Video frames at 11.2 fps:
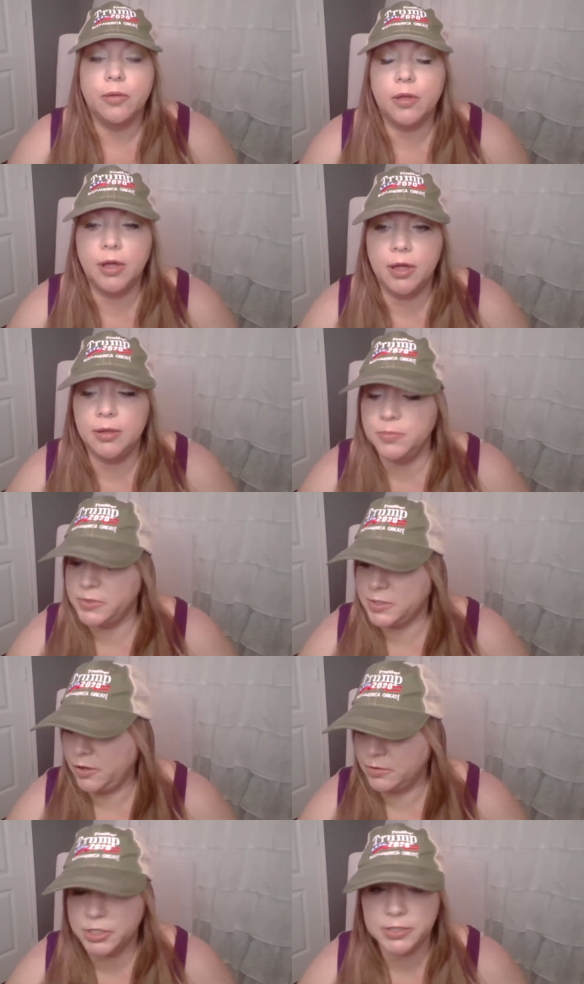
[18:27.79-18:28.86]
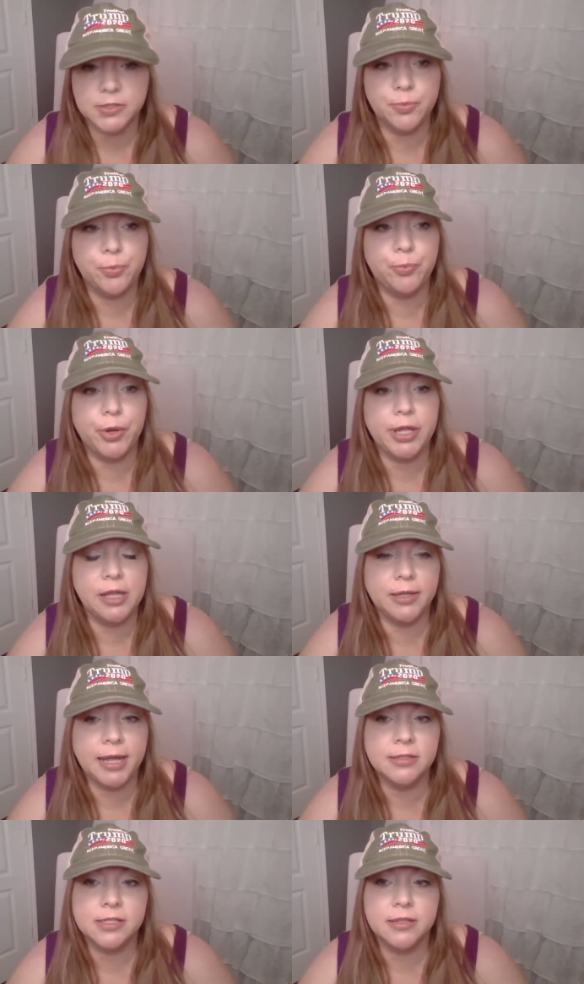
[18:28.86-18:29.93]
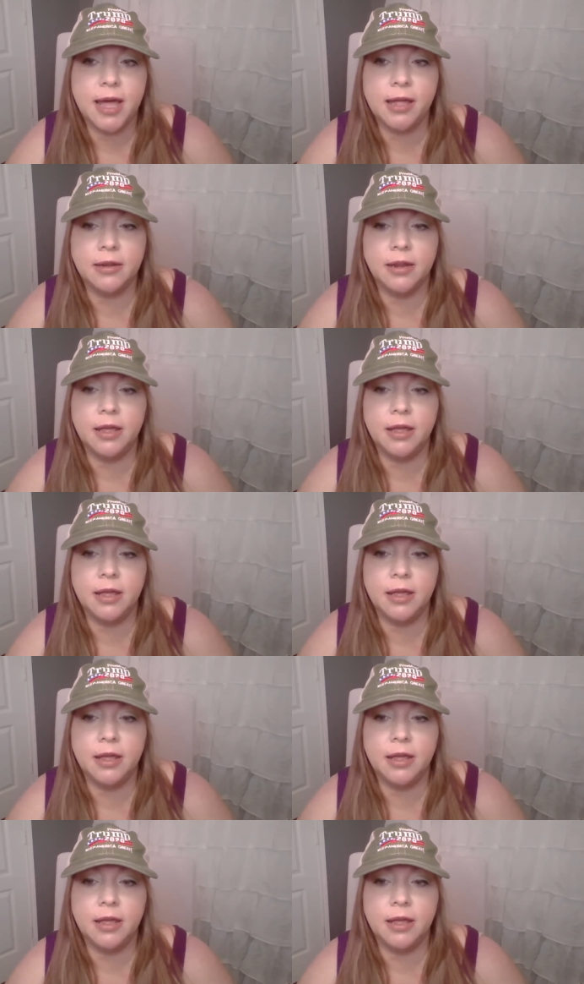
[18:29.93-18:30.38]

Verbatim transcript: Um, so just bringing light to that